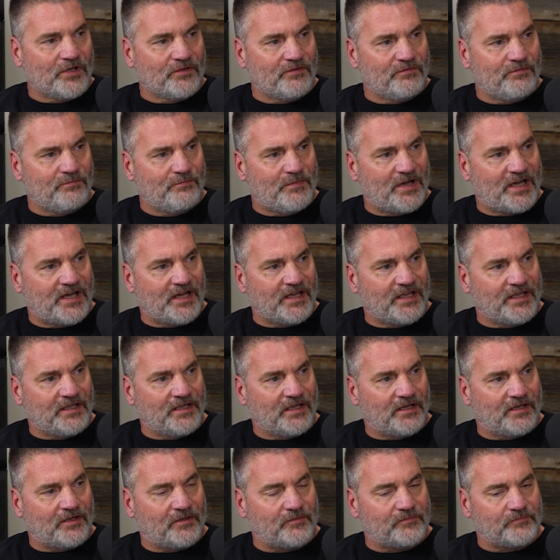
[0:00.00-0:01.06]
of
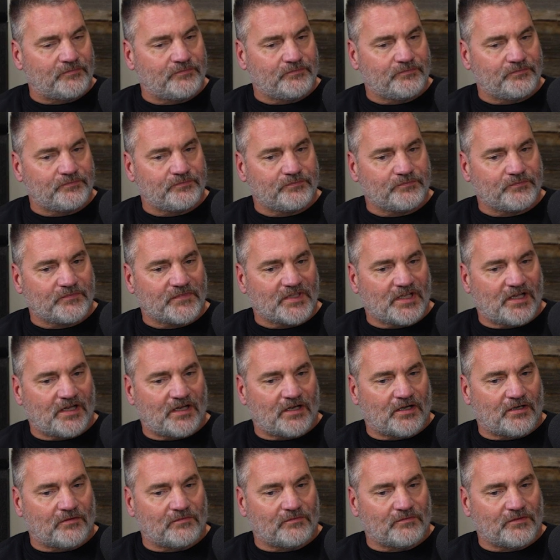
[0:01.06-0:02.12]
my
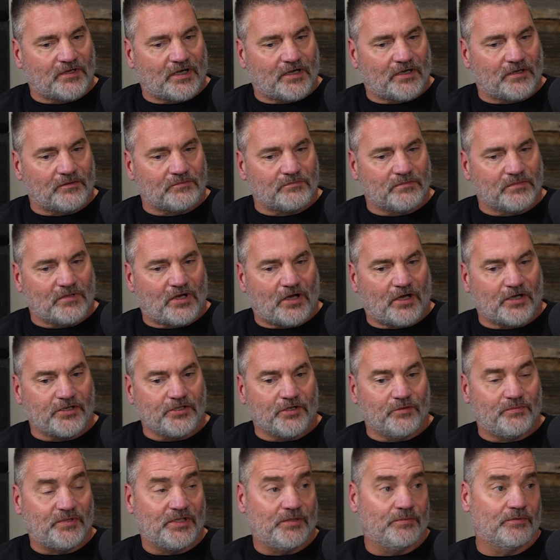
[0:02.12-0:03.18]
our
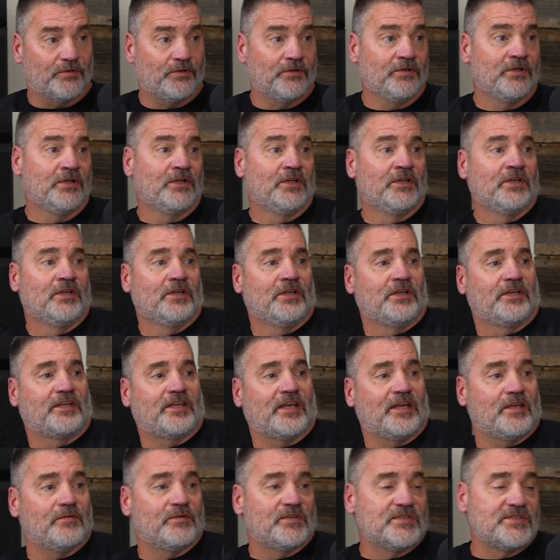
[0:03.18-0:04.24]
audio people
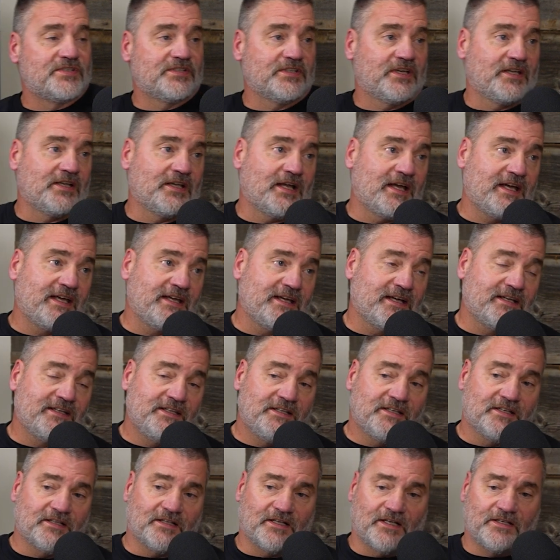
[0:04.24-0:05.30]
came and said, "Hey, I
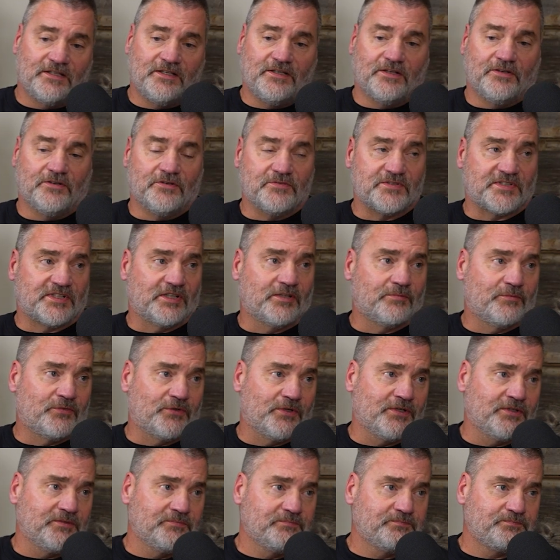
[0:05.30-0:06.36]
need a new
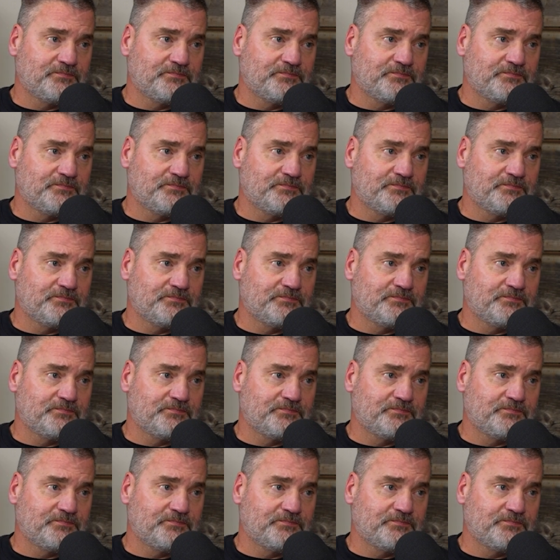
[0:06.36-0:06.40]
soundboard."